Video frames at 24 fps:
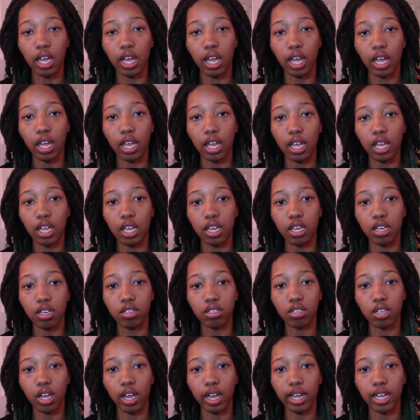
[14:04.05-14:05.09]

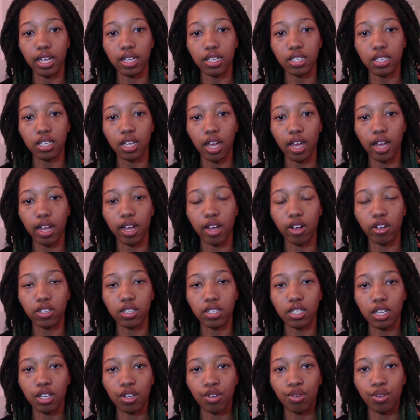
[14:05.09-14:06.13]
And I guess, yeah, I'll
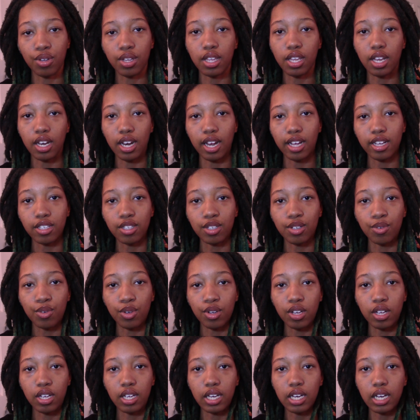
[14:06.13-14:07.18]
see you in the next
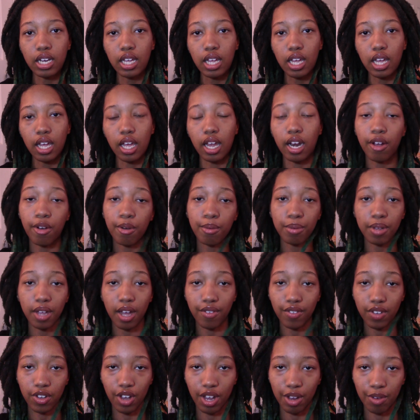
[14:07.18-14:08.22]
one. And I hope you
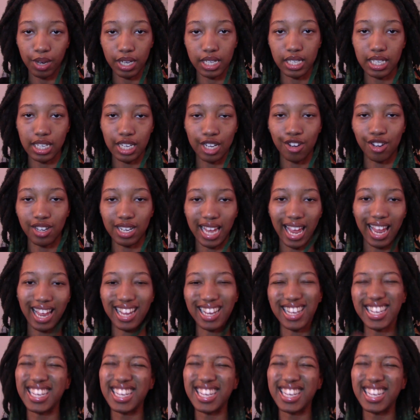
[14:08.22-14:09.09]
have a great rest of your day.